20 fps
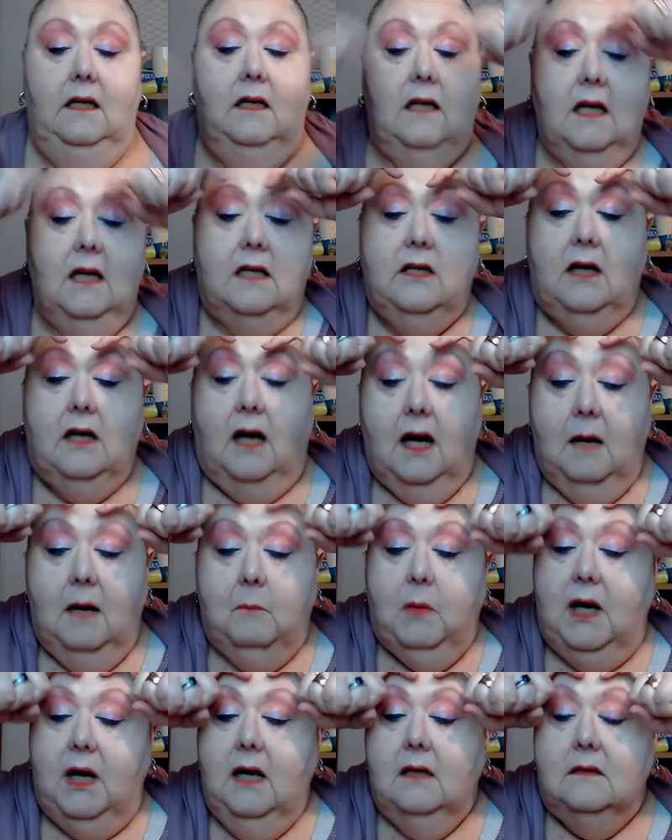got your
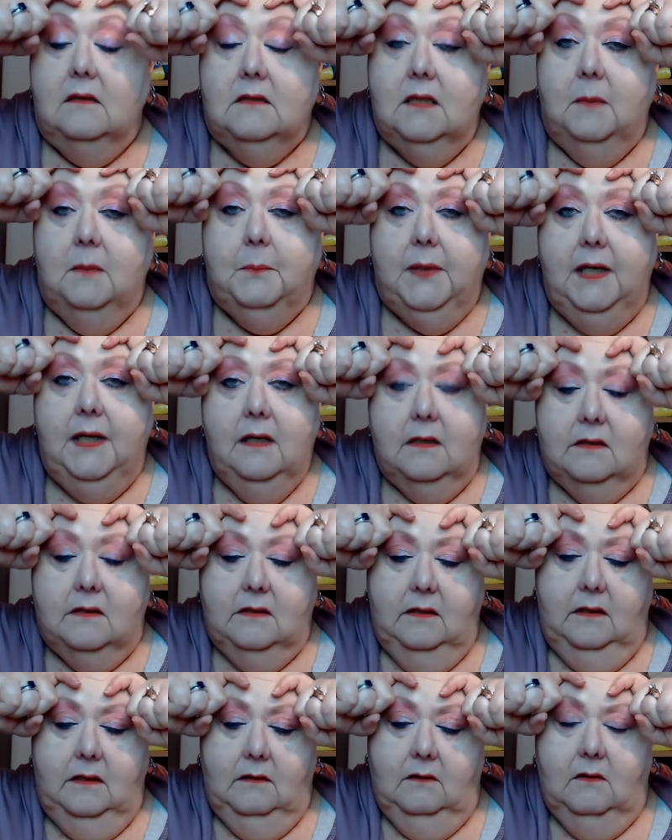eyebrows up here, so
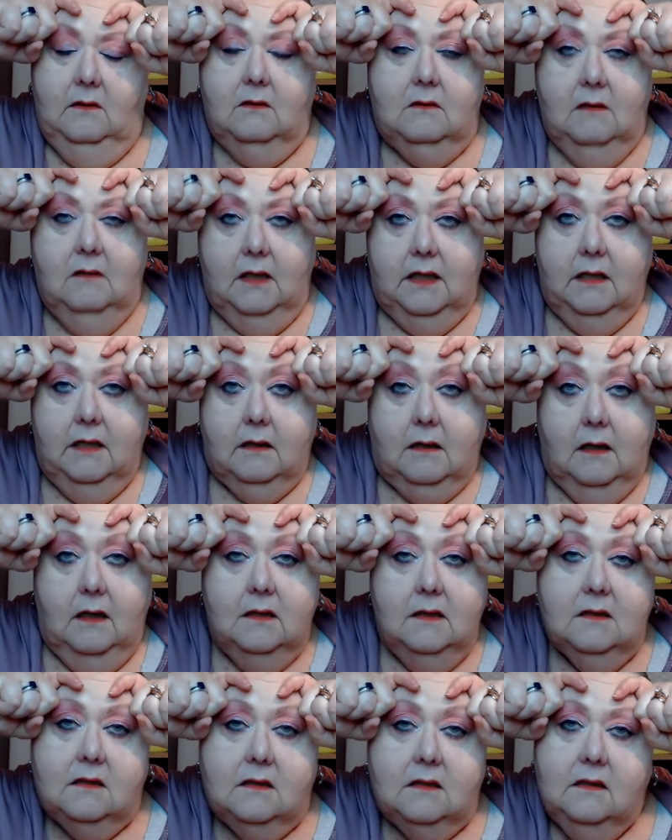you look like you're
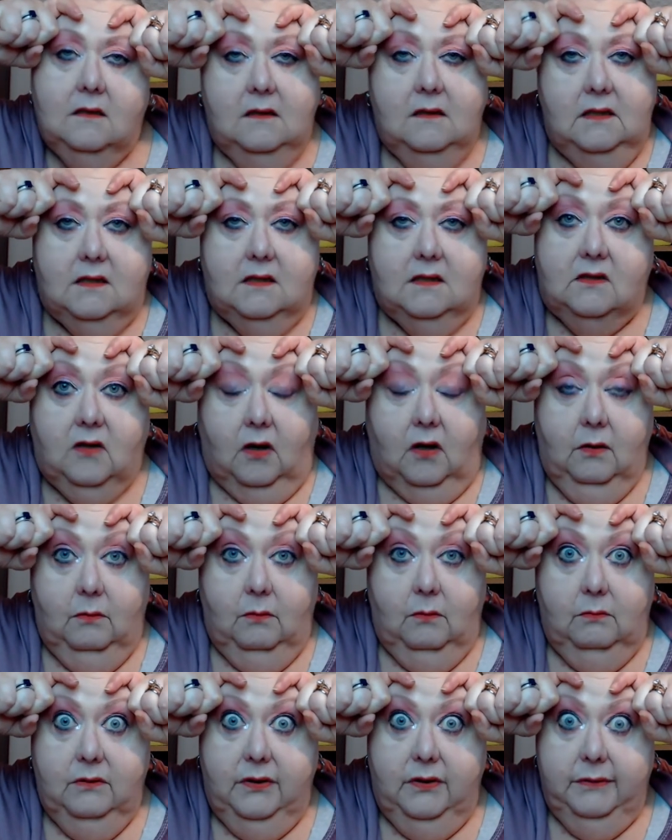constantly
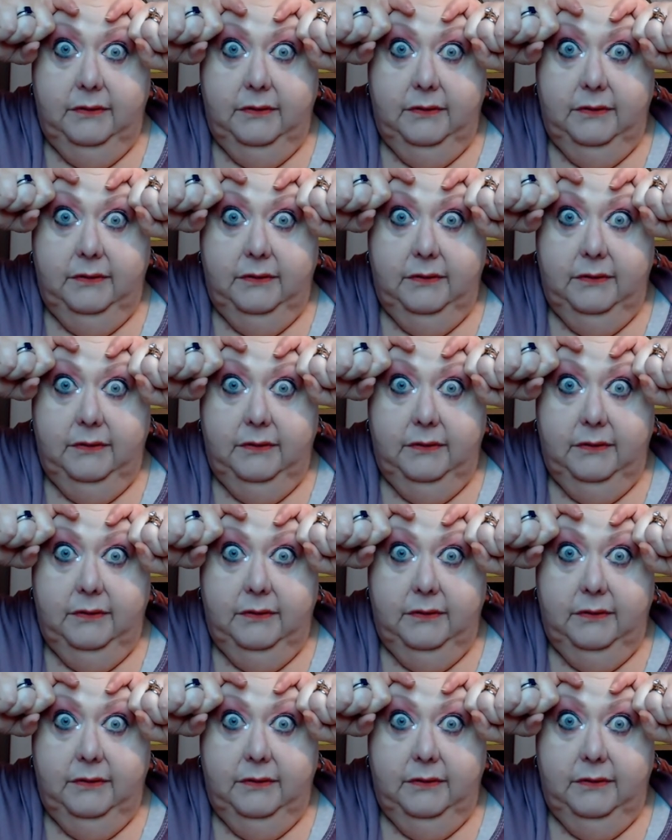startled.